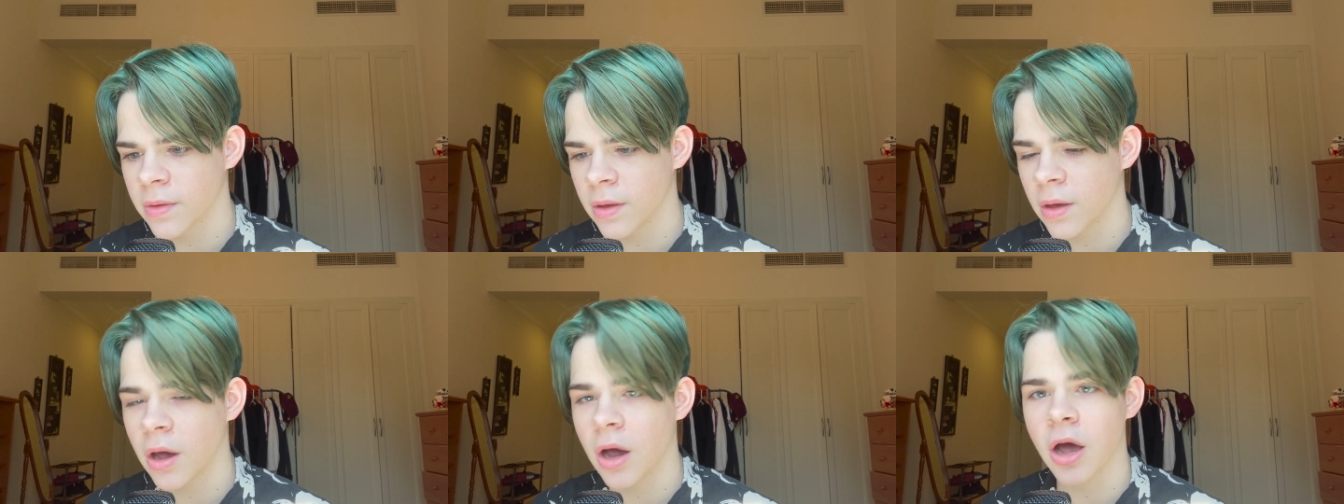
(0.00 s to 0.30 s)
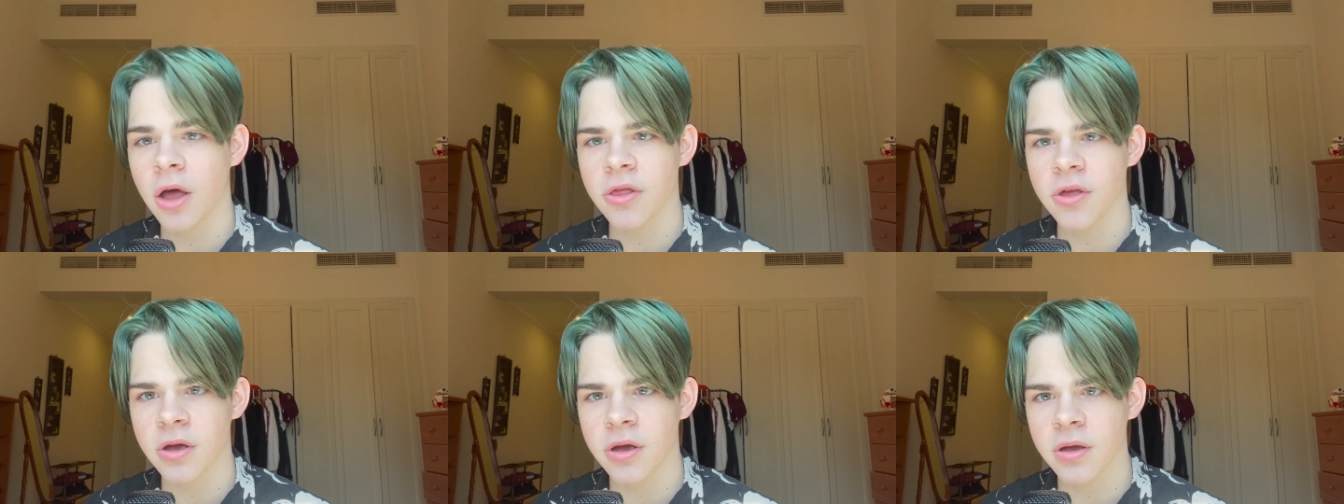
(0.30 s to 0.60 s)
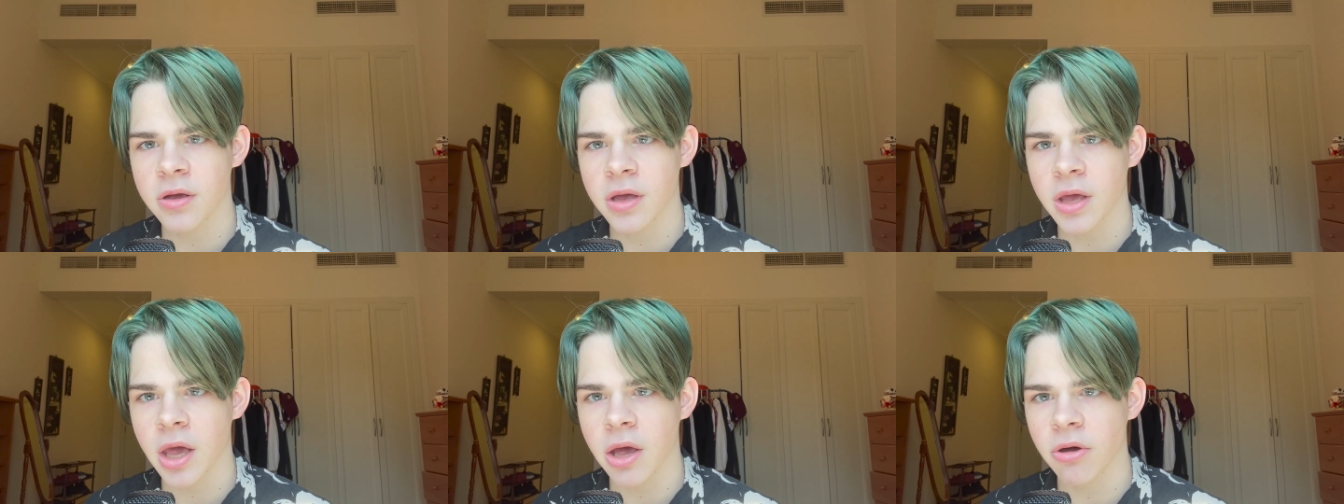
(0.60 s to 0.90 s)
other
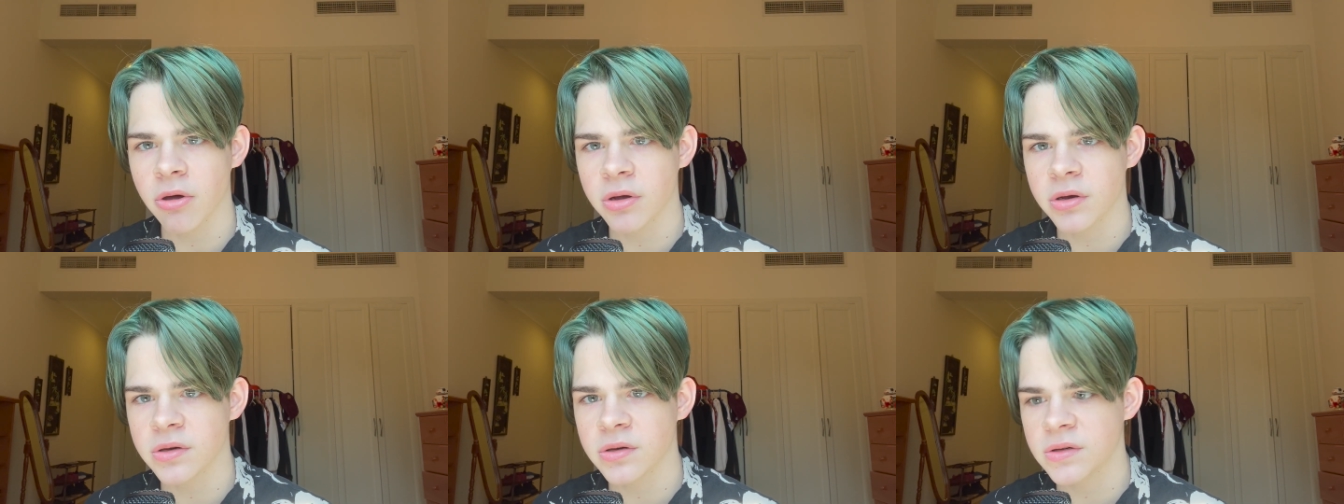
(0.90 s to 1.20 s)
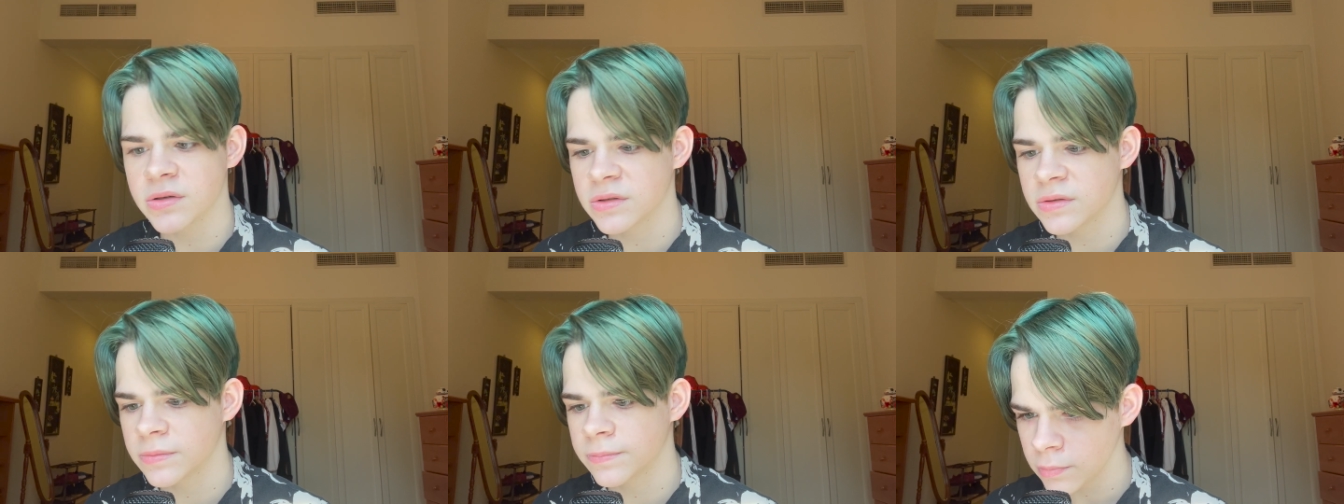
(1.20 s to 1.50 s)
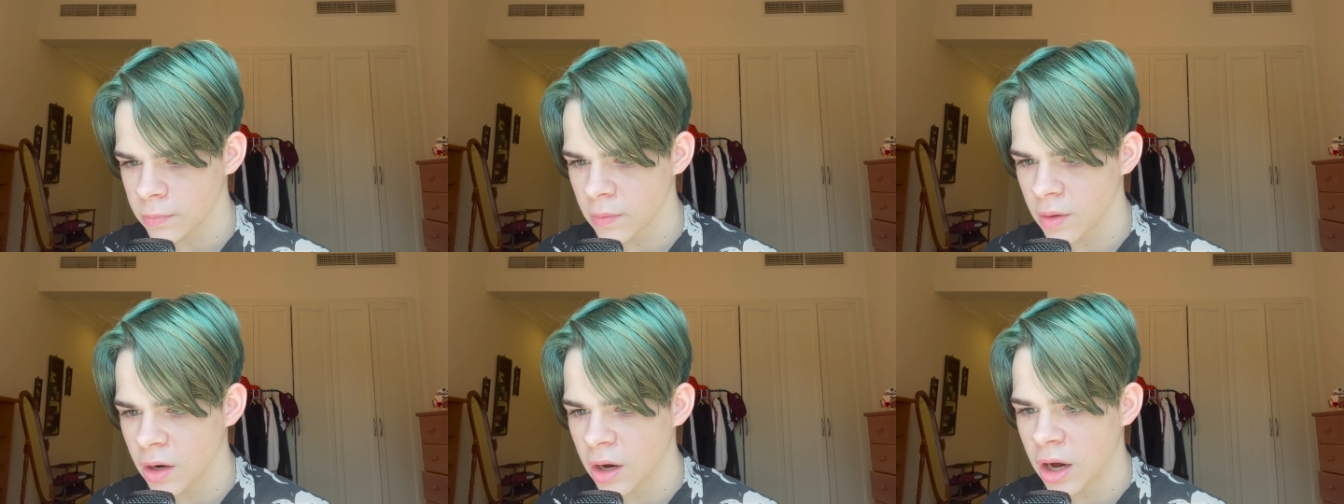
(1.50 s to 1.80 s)
characters.
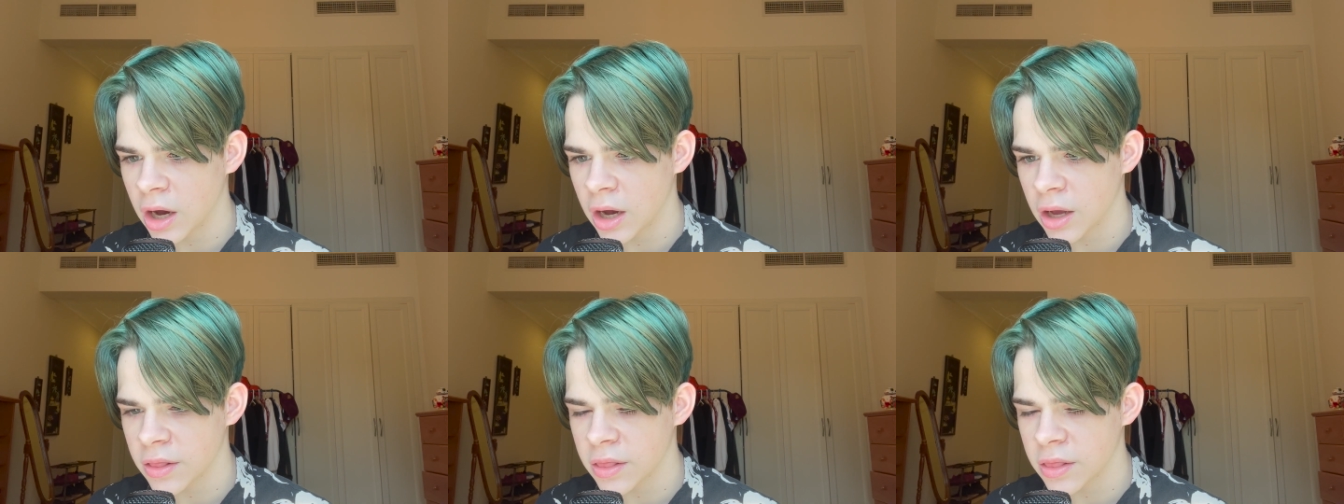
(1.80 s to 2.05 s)
Uh,